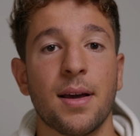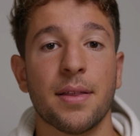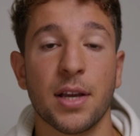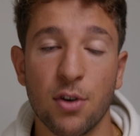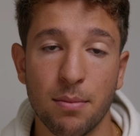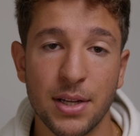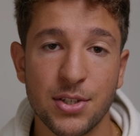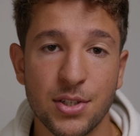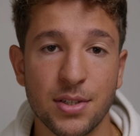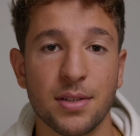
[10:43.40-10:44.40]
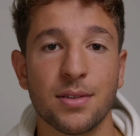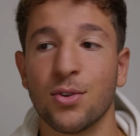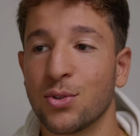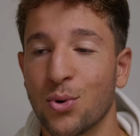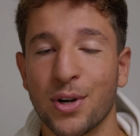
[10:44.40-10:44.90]
Thank you very much.
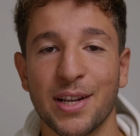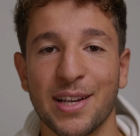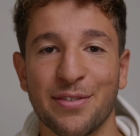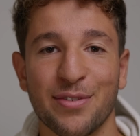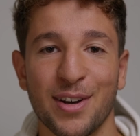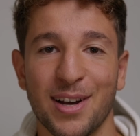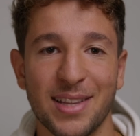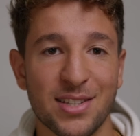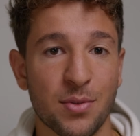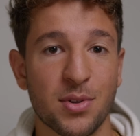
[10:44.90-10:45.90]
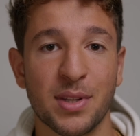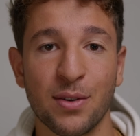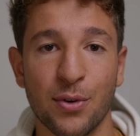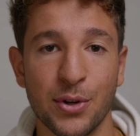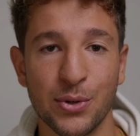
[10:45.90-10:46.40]
Don't worry if that's not something
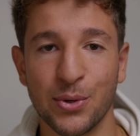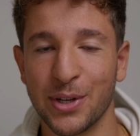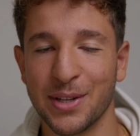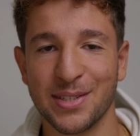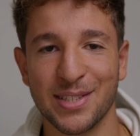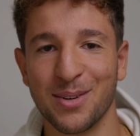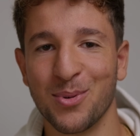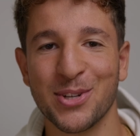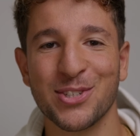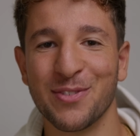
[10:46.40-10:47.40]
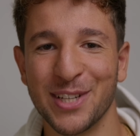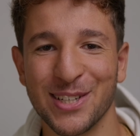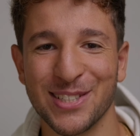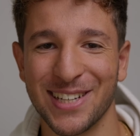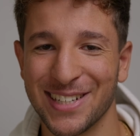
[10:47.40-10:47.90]
for you. You can still watch the
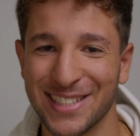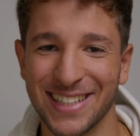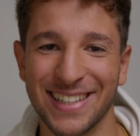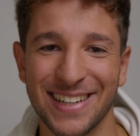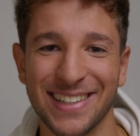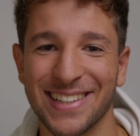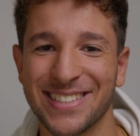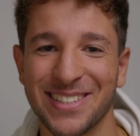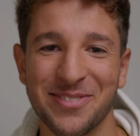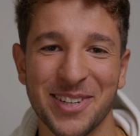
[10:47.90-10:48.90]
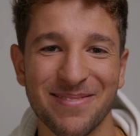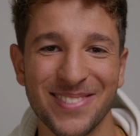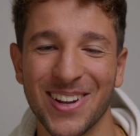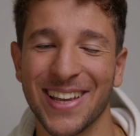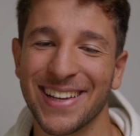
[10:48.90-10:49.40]
videos. They are still there and they're still free.
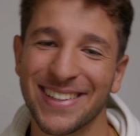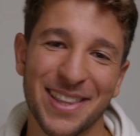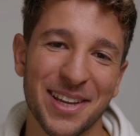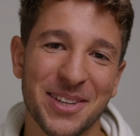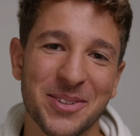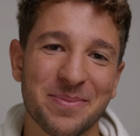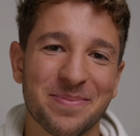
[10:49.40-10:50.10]
Okay, thank you.